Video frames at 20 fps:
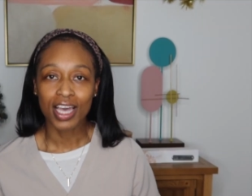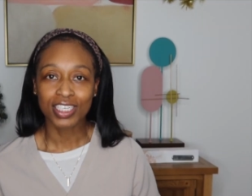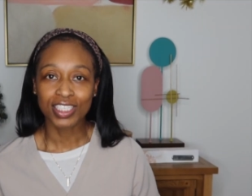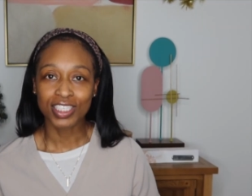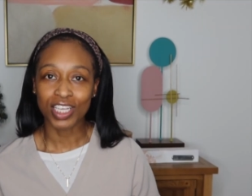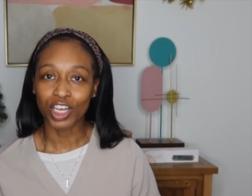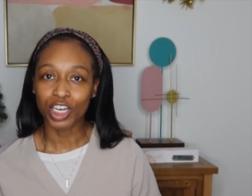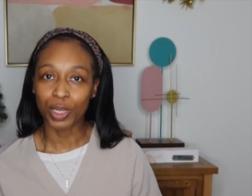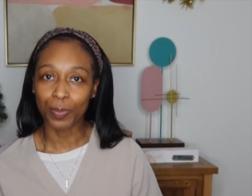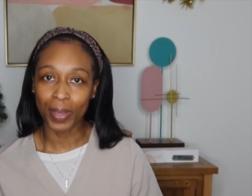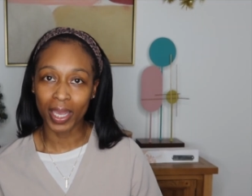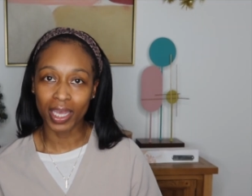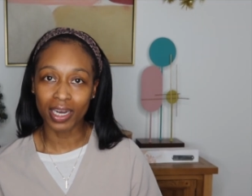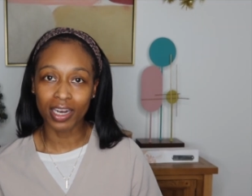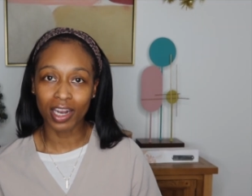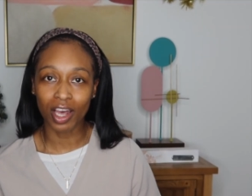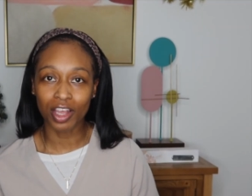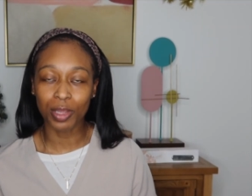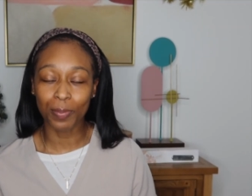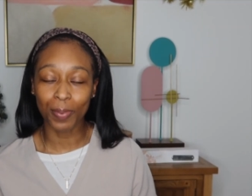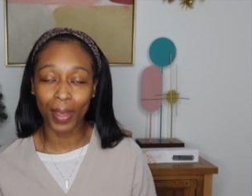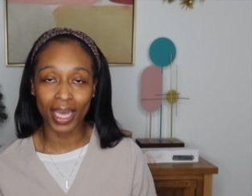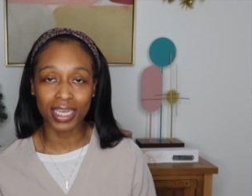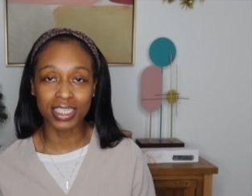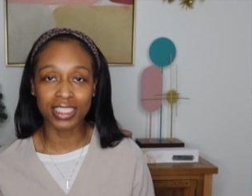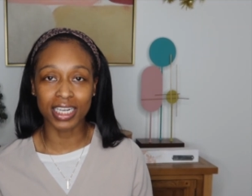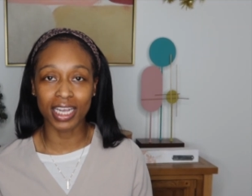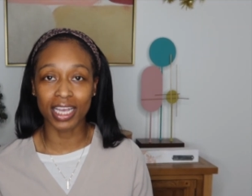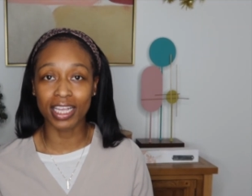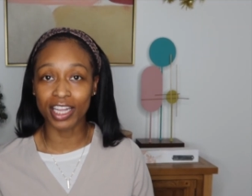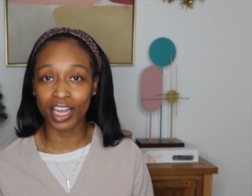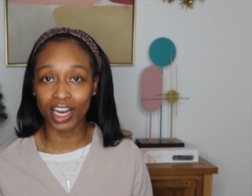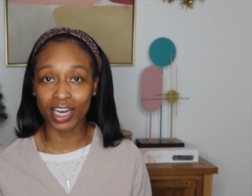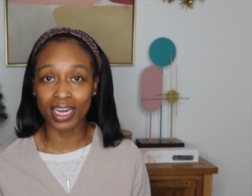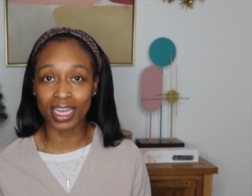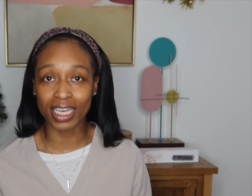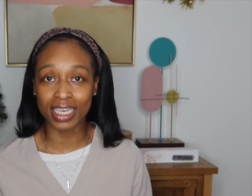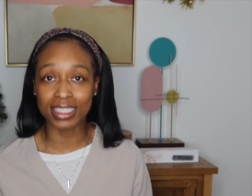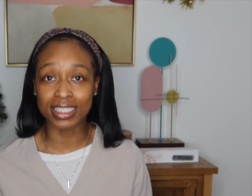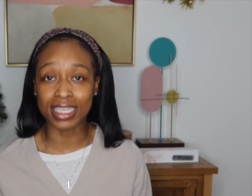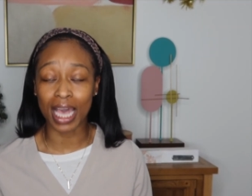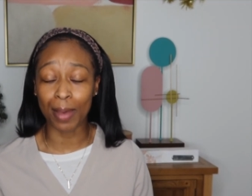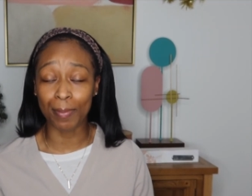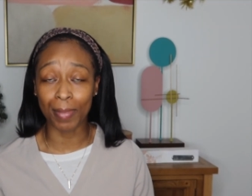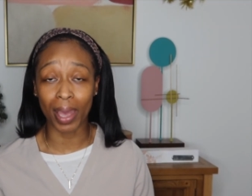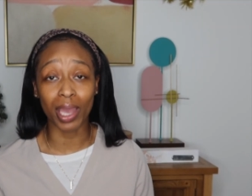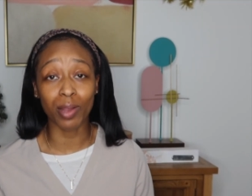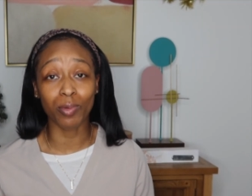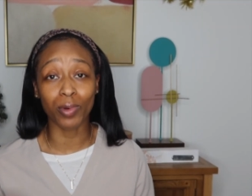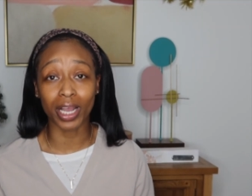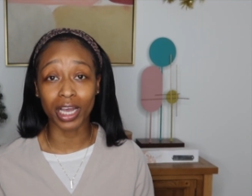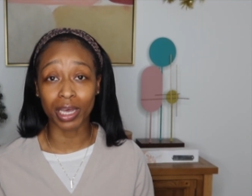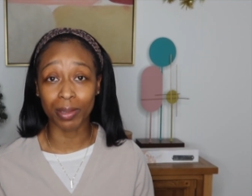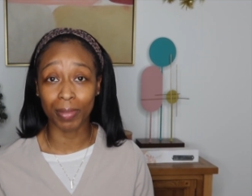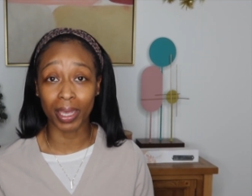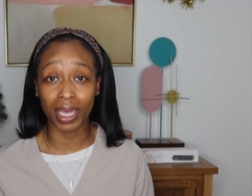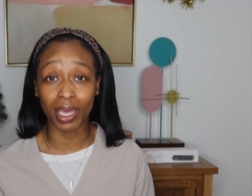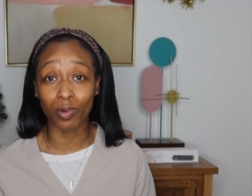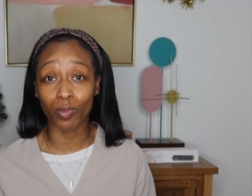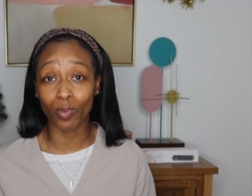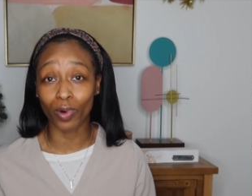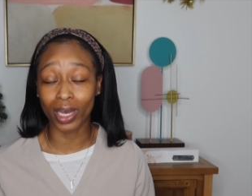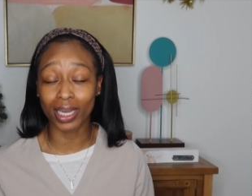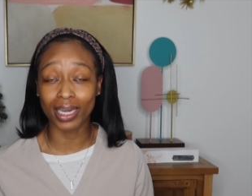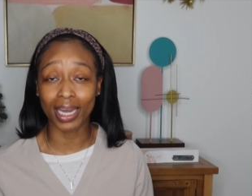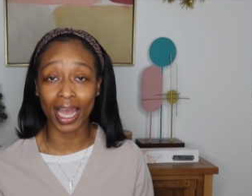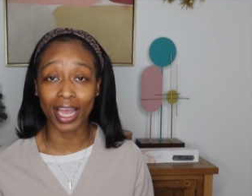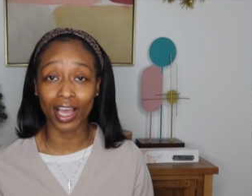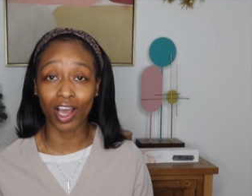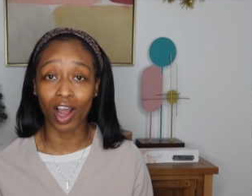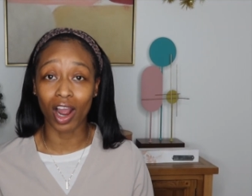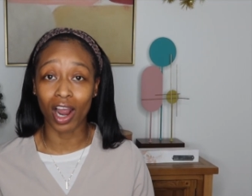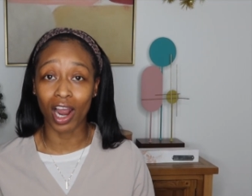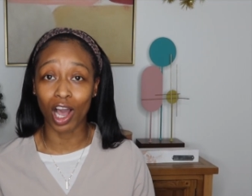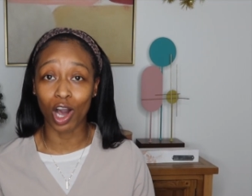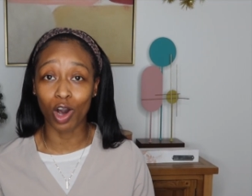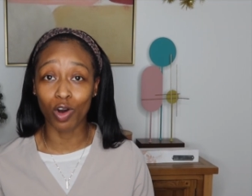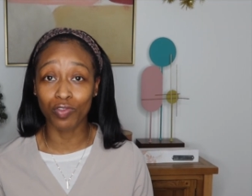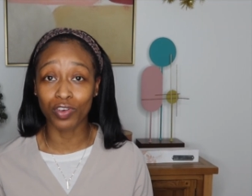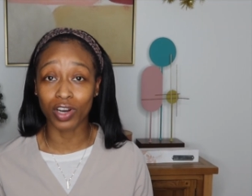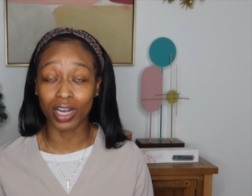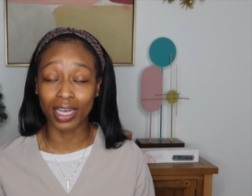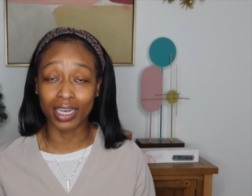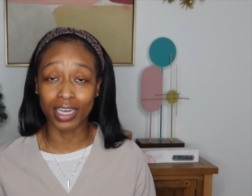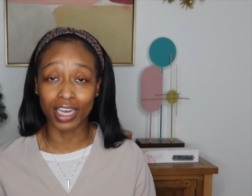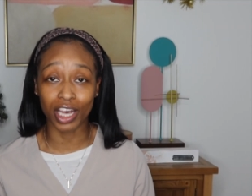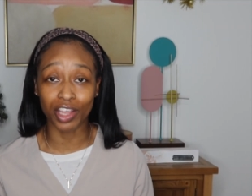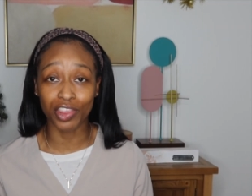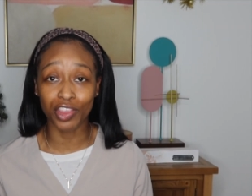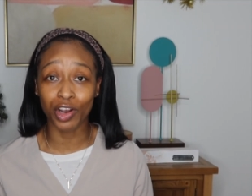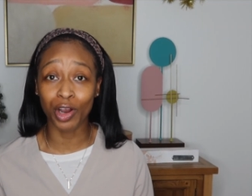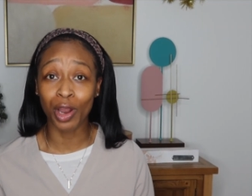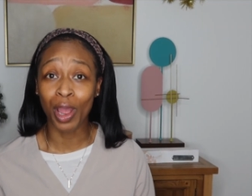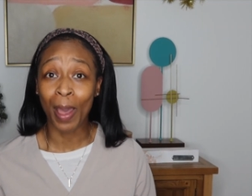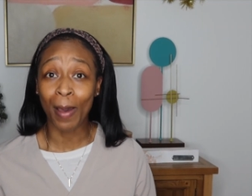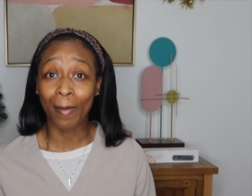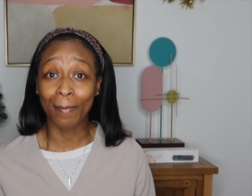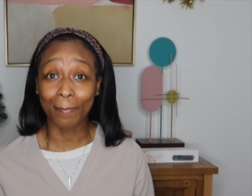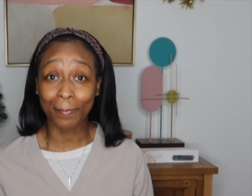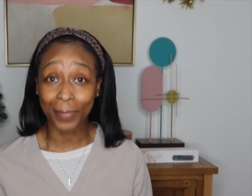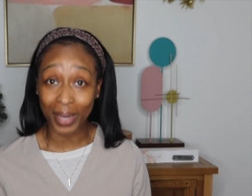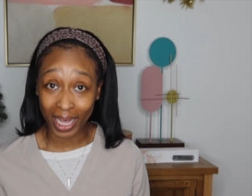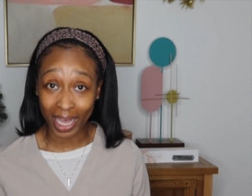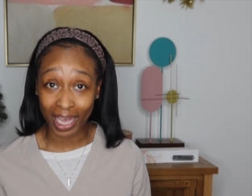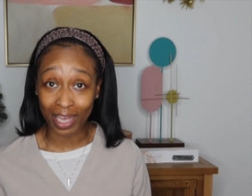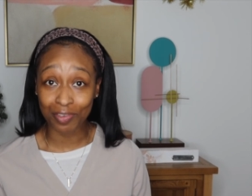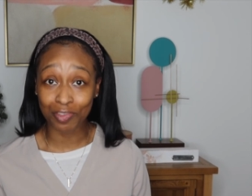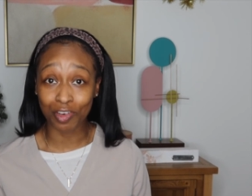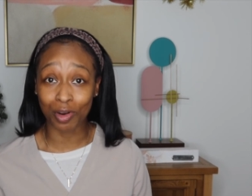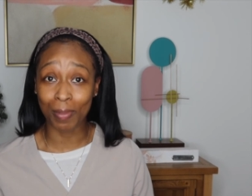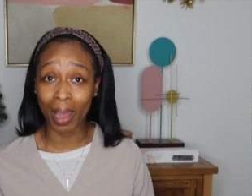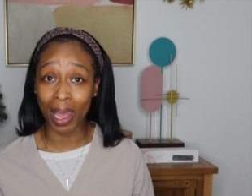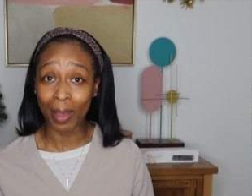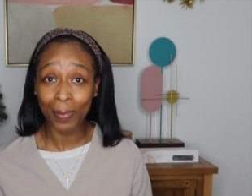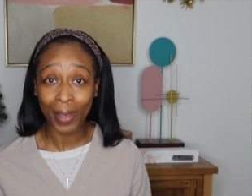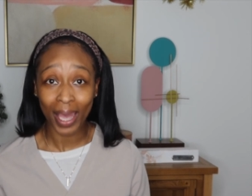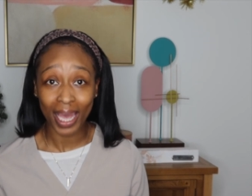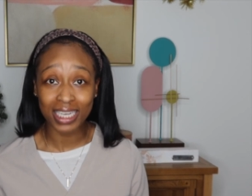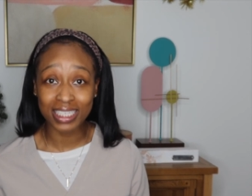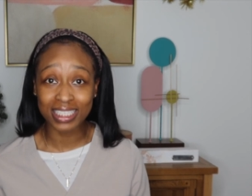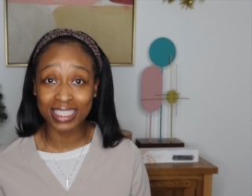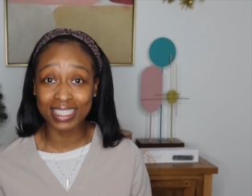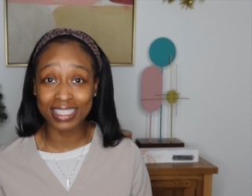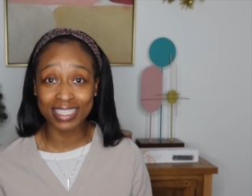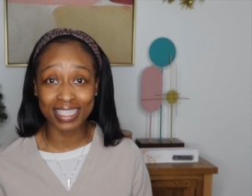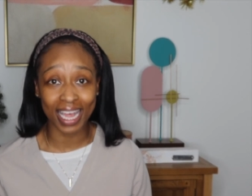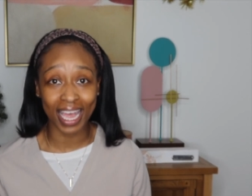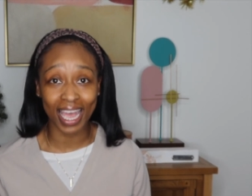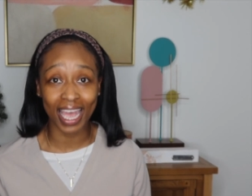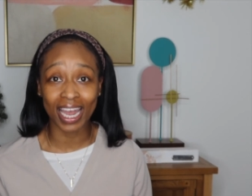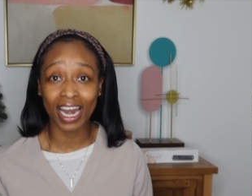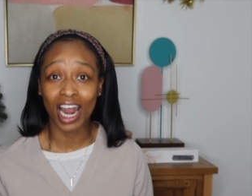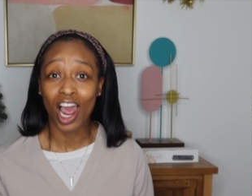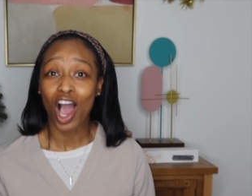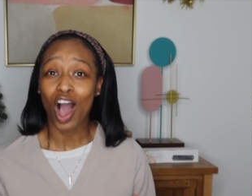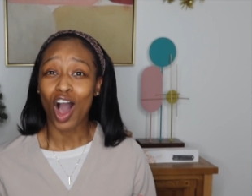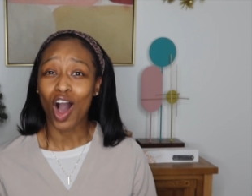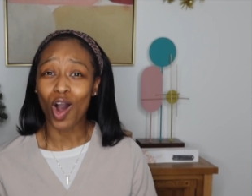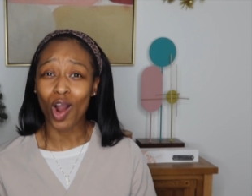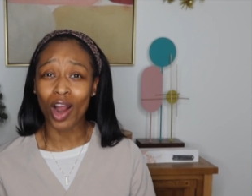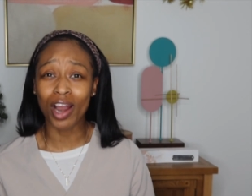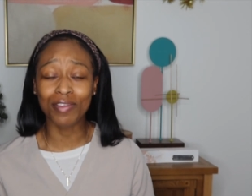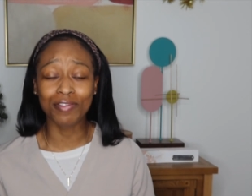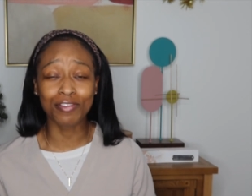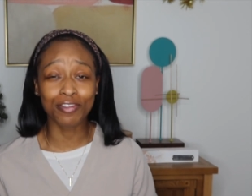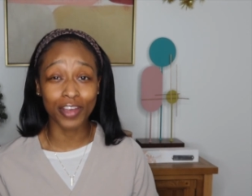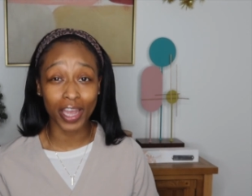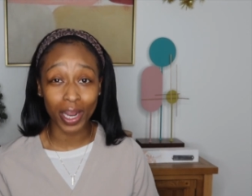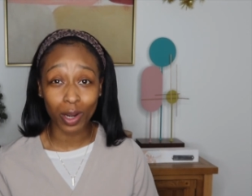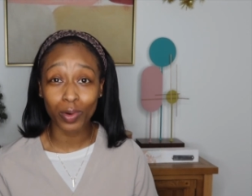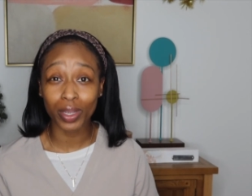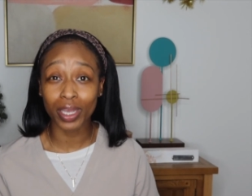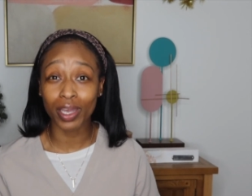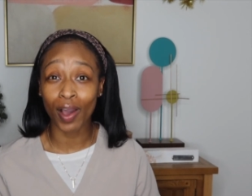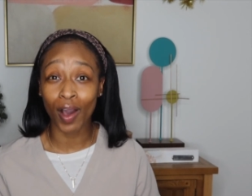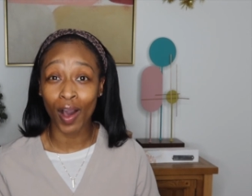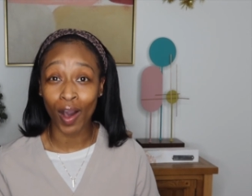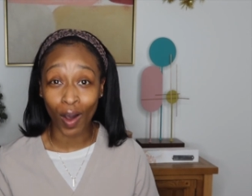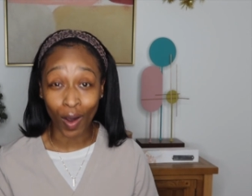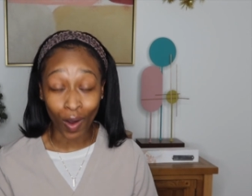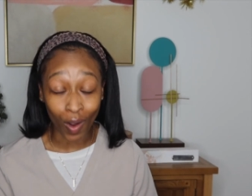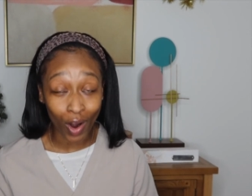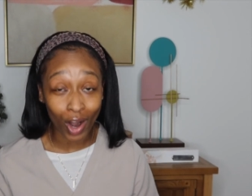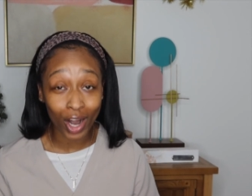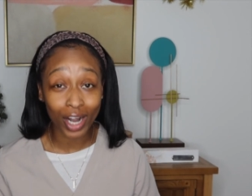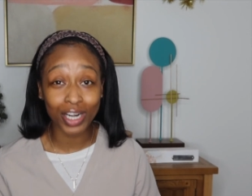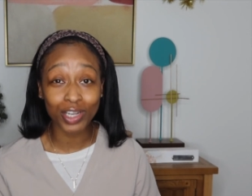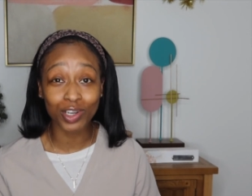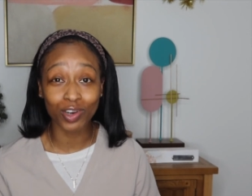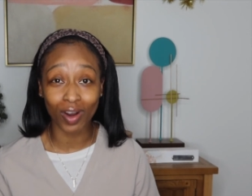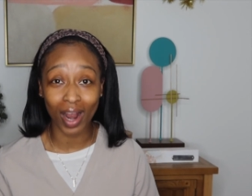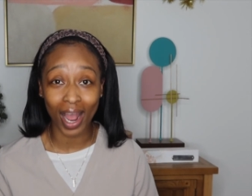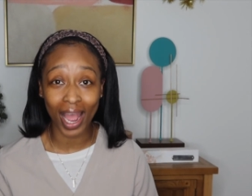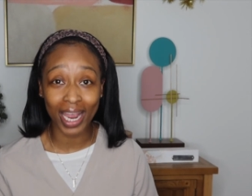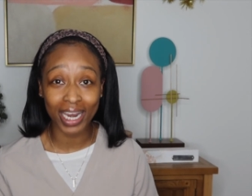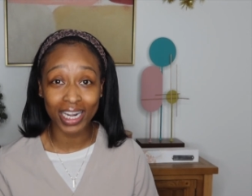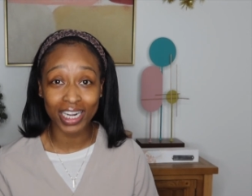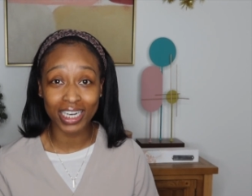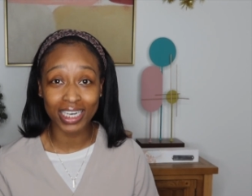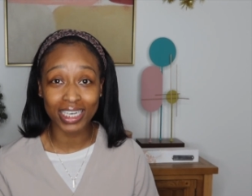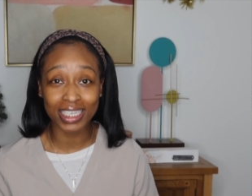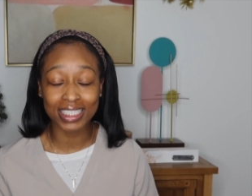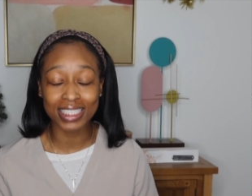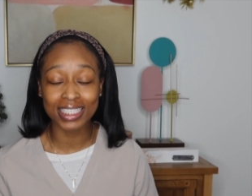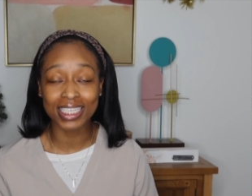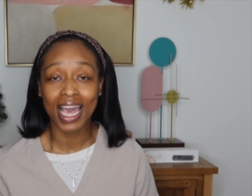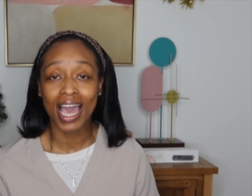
So depending on the patient and their needs, I may recommend one night guard over another, but for my patients that aren't very hard grinders